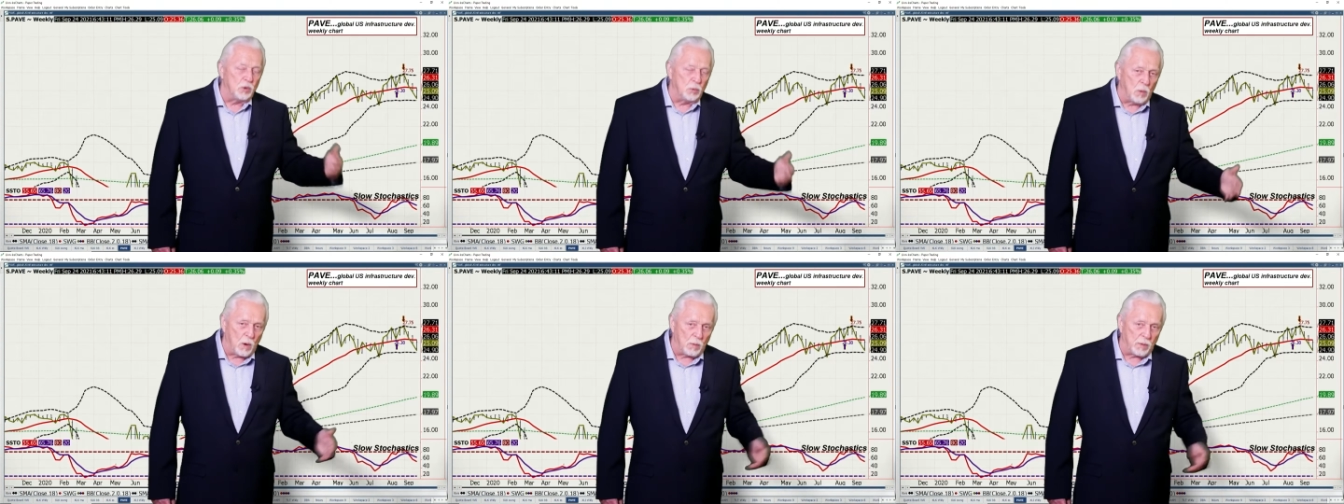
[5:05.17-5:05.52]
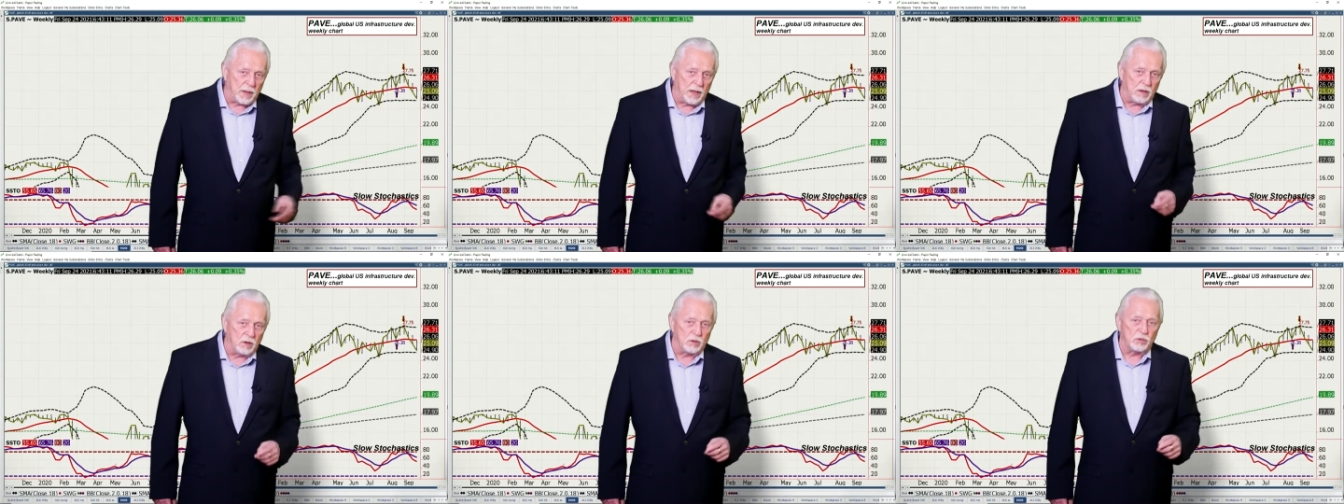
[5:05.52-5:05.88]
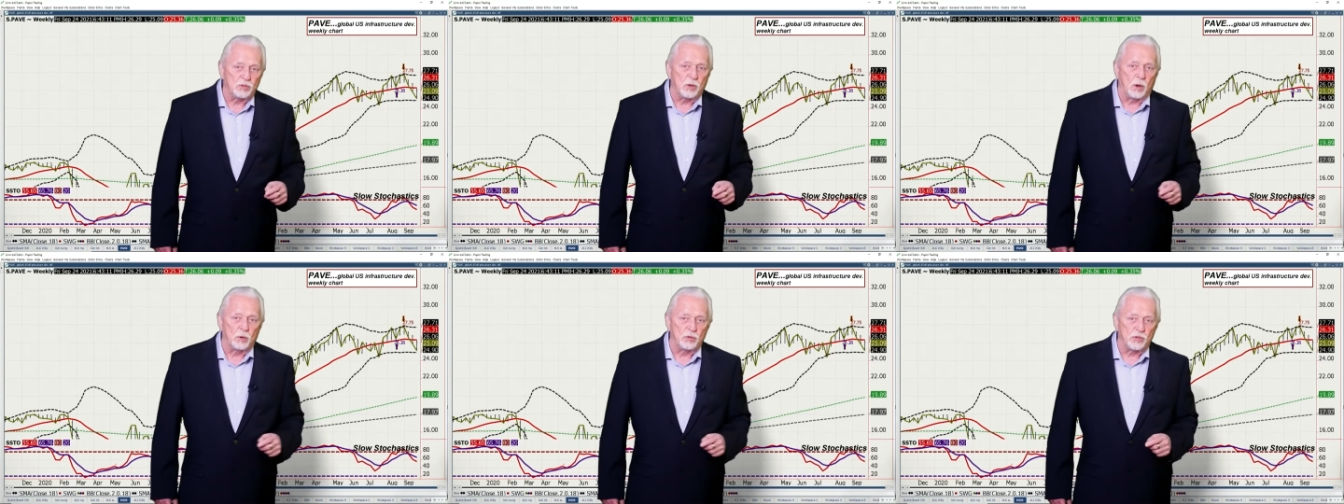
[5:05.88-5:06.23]
You won't get your
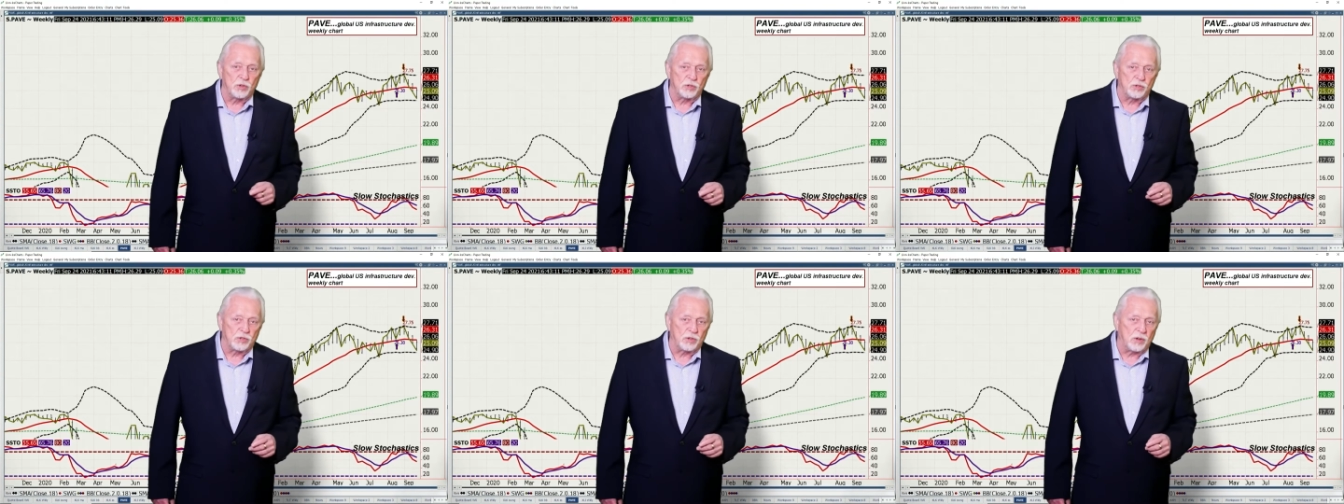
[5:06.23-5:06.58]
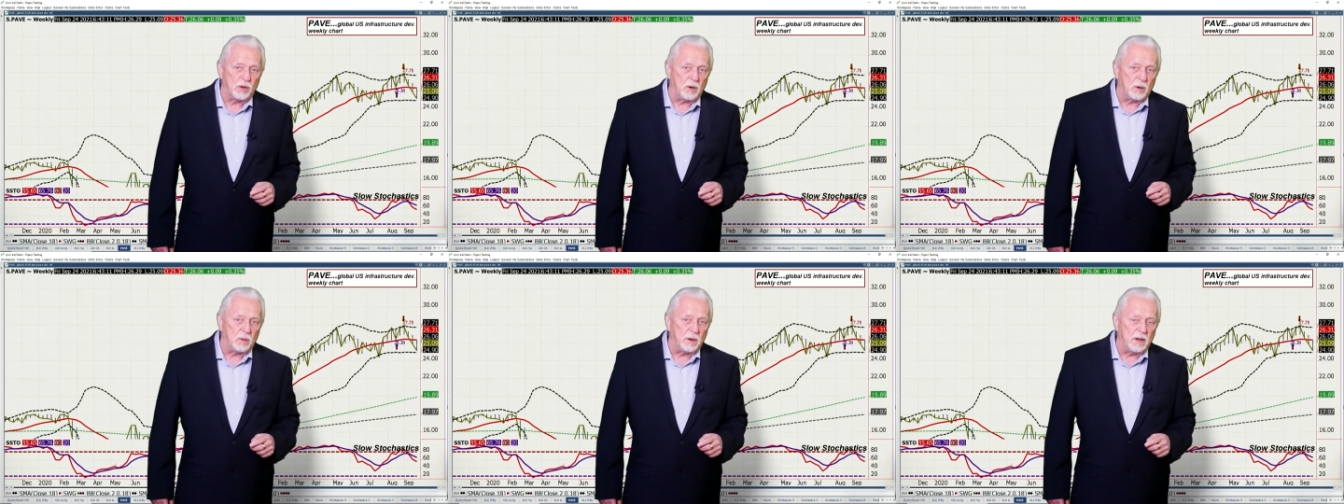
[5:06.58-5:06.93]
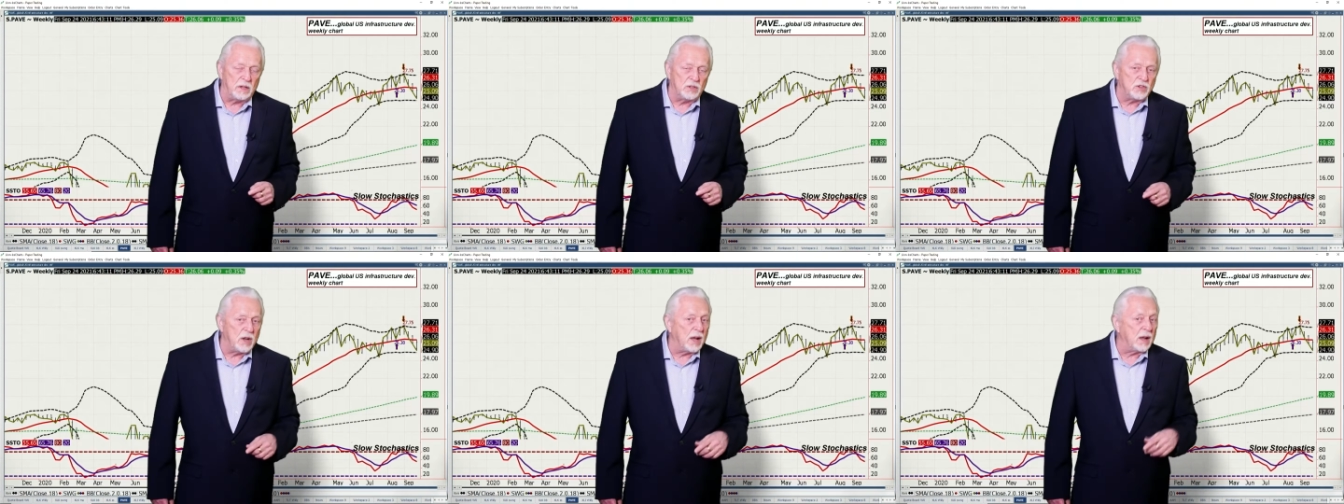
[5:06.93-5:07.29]
Social
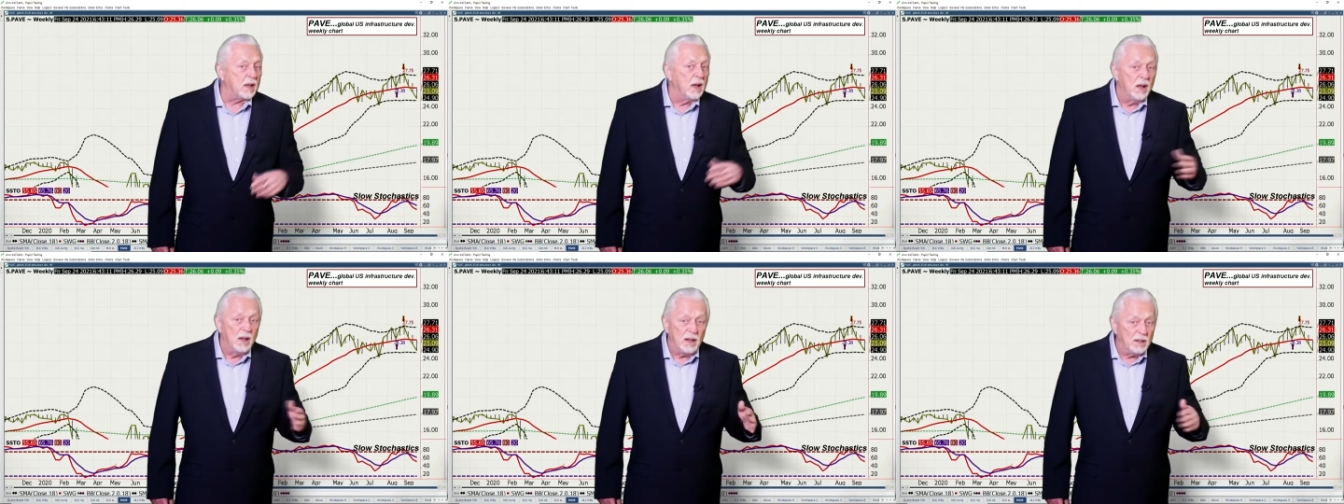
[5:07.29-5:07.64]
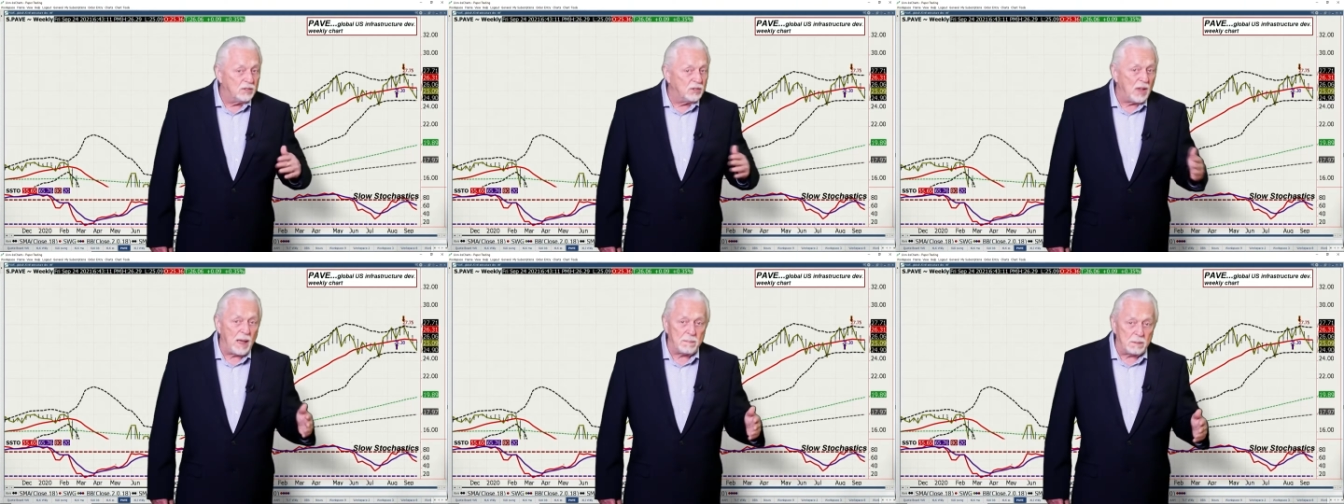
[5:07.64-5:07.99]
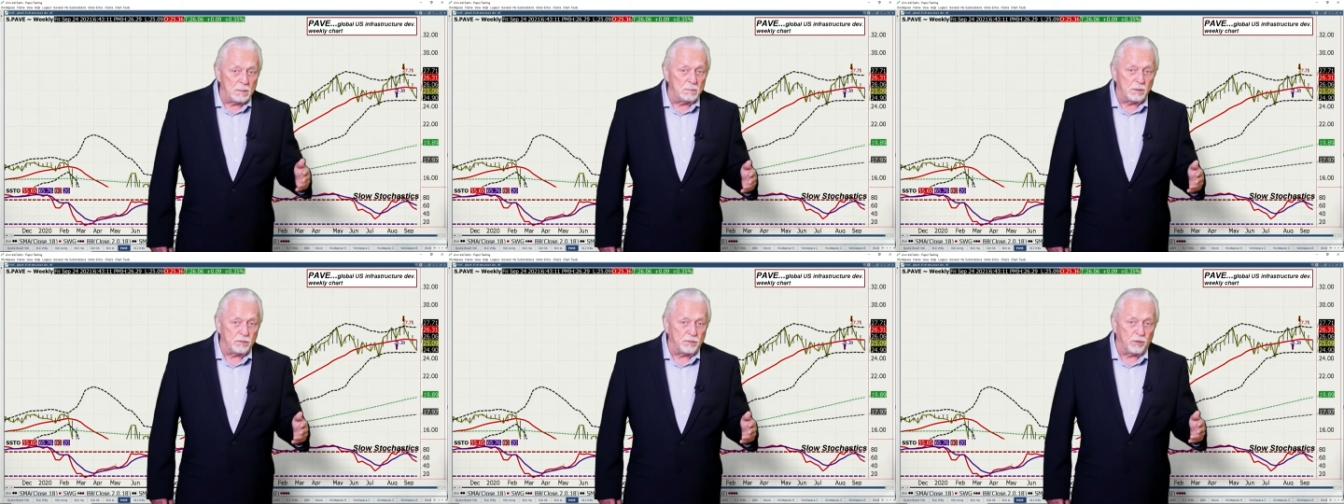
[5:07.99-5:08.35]
Security check. It's
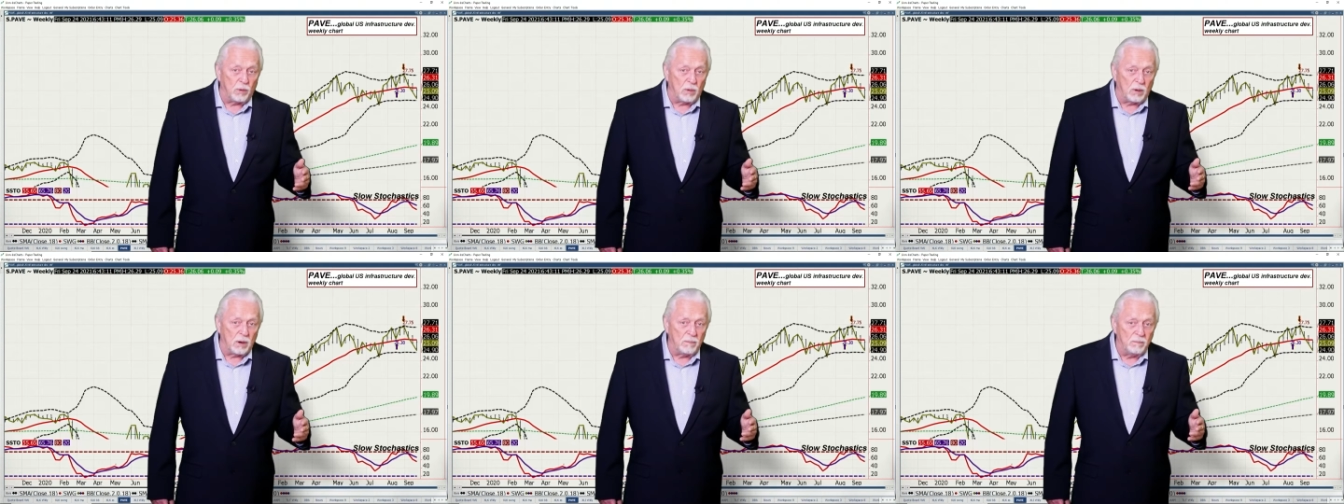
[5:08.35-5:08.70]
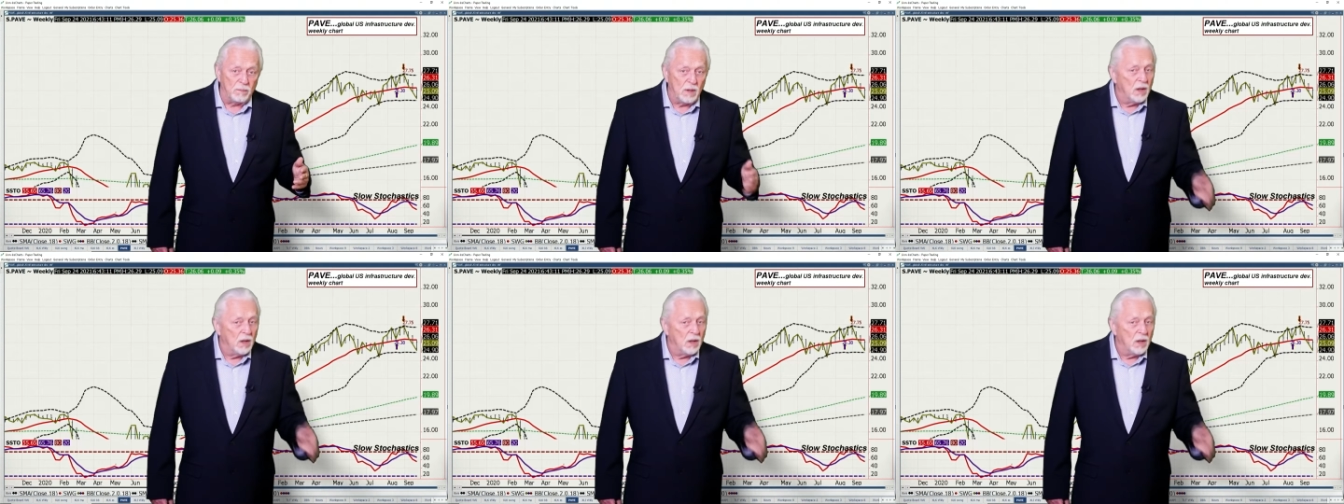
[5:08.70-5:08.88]
happened before.